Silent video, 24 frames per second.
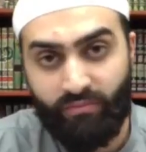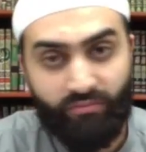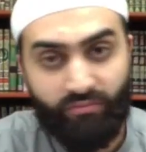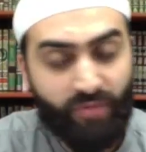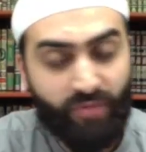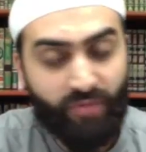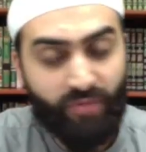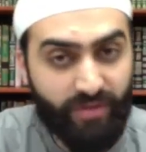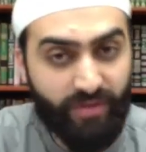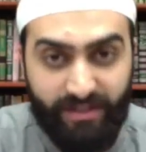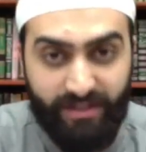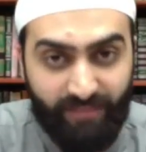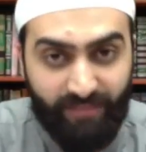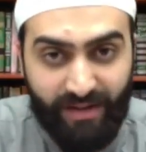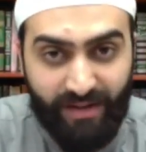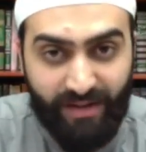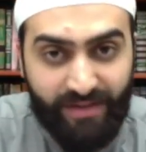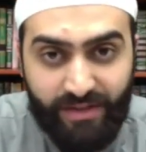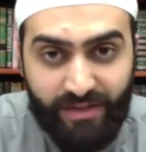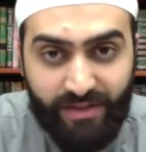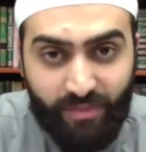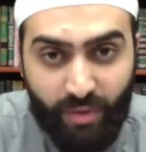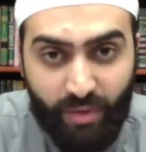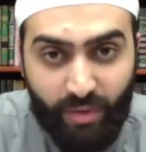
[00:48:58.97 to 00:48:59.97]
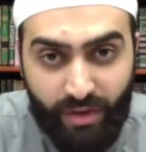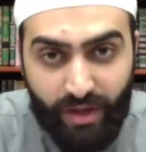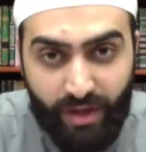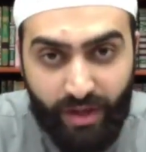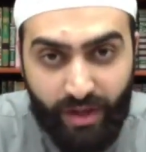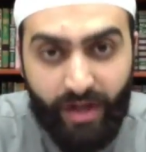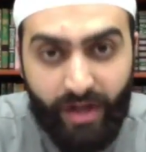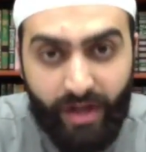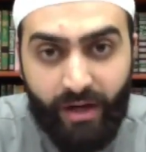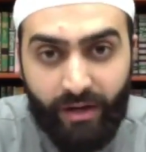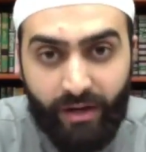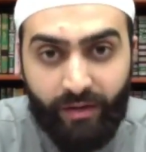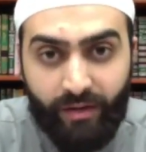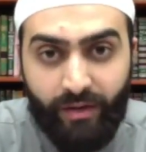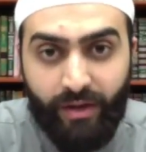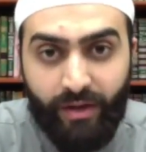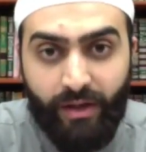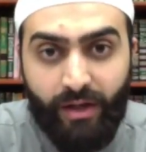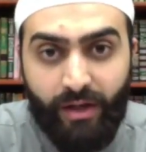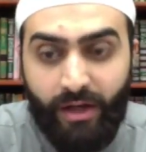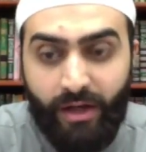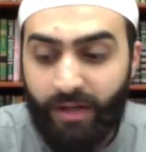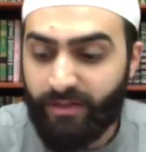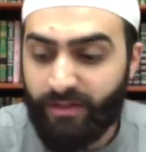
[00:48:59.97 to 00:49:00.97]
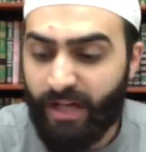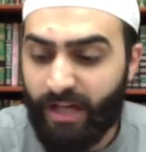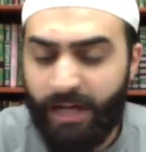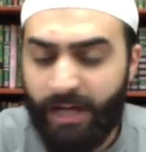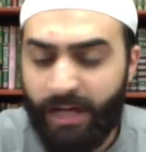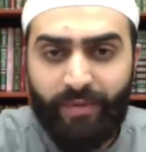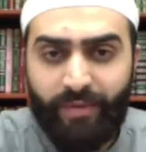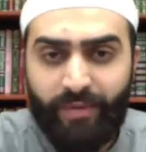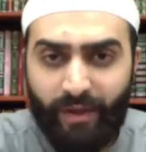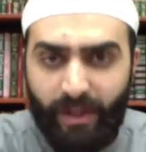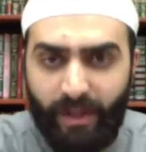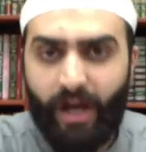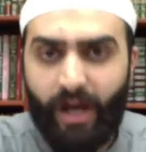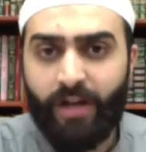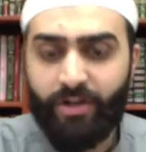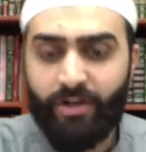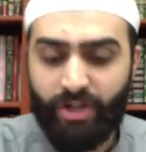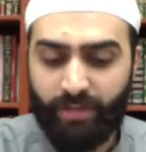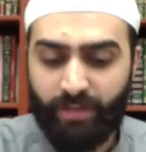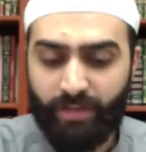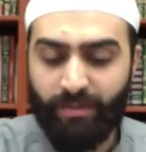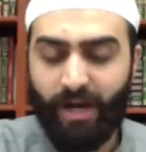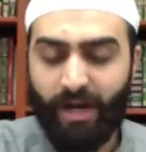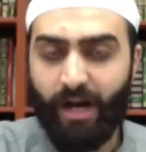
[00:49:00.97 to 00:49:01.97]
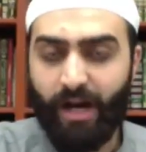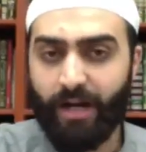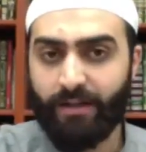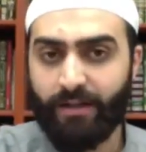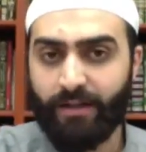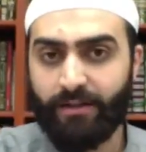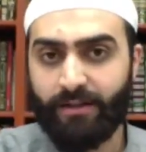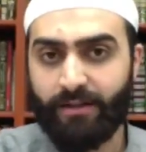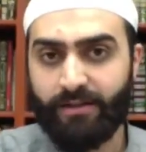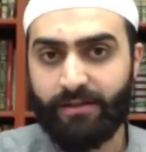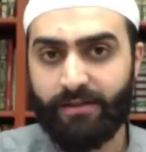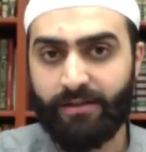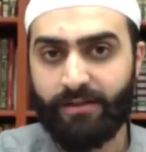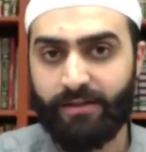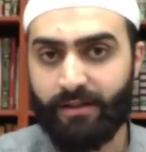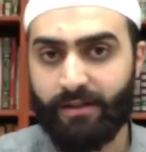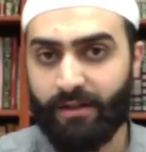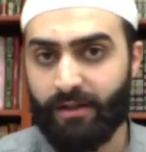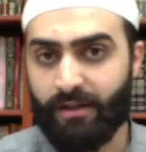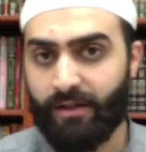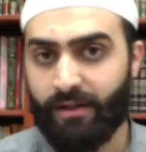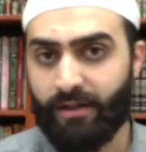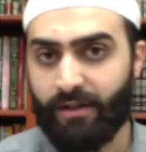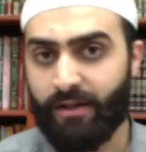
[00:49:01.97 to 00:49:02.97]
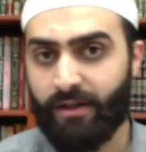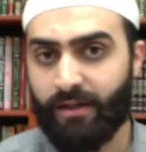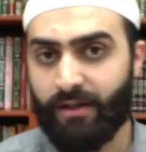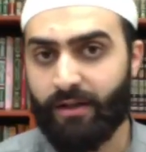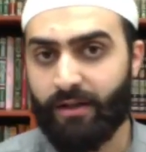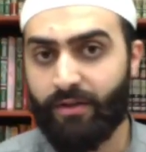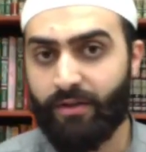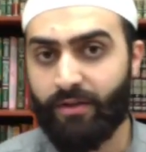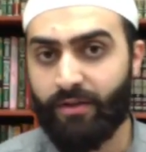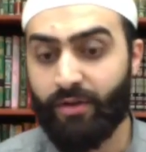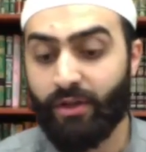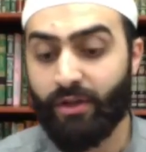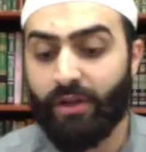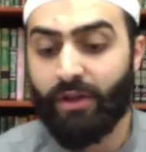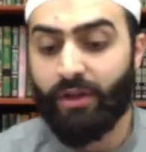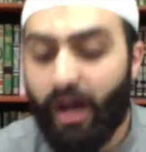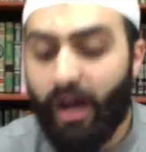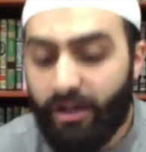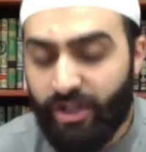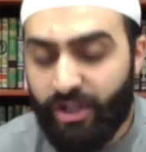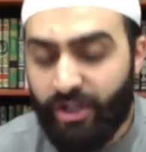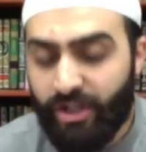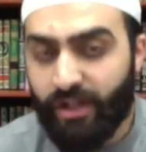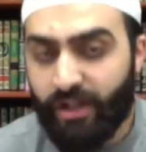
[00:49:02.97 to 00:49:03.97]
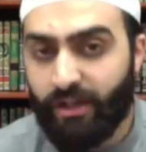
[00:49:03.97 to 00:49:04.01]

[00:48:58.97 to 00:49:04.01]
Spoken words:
These methods were there. The logic behind this. The logic.